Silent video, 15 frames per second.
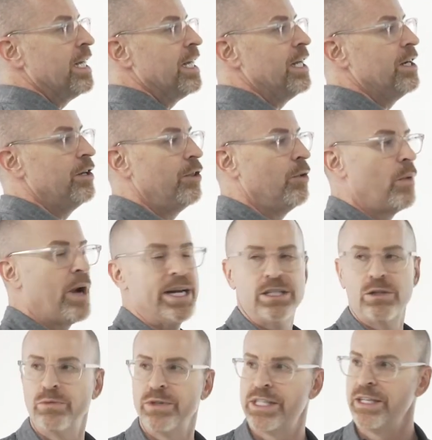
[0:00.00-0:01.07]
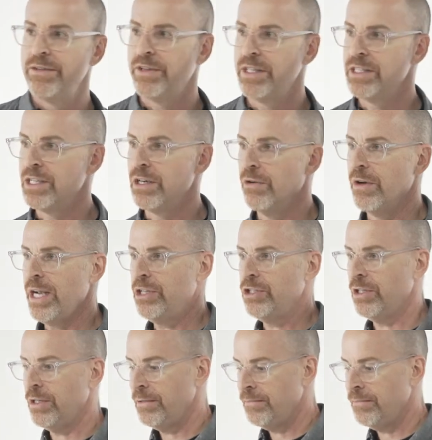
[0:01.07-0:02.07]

into the right to receive consideration.